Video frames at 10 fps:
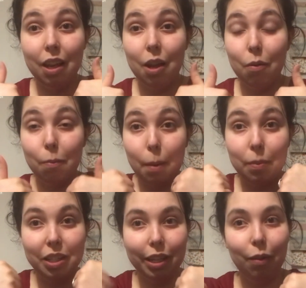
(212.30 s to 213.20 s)
remember
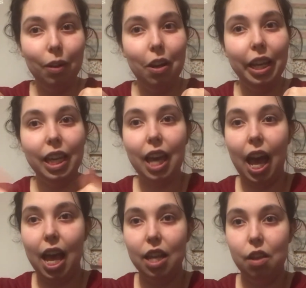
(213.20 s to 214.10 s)
to like
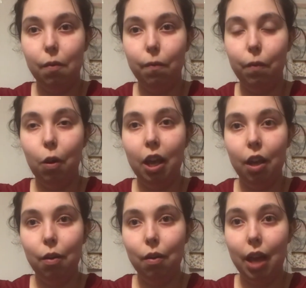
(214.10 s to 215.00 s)
and
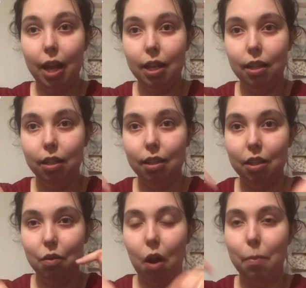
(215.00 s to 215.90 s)
follow and
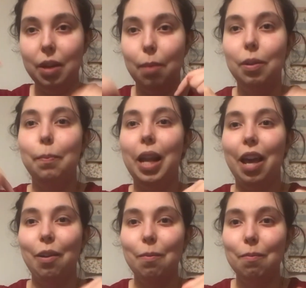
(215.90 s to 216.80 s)
subscribe down below.
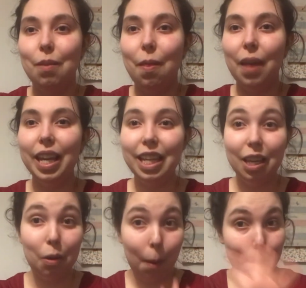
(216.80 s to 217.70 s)
Thank you.
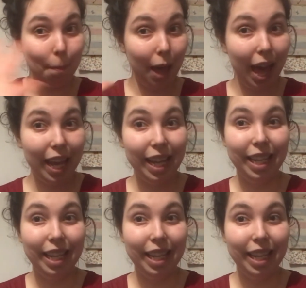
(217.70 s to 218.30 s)
Bye.